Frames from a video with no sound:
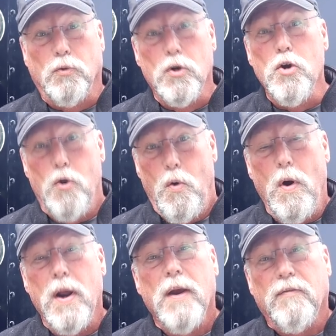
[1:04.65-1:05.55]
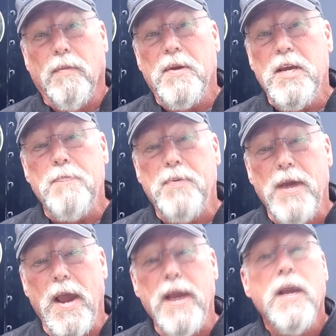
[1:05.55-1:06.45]
grew from the
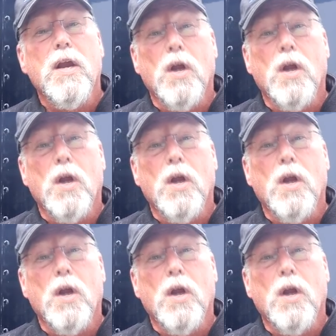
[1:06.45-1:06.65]
EPA,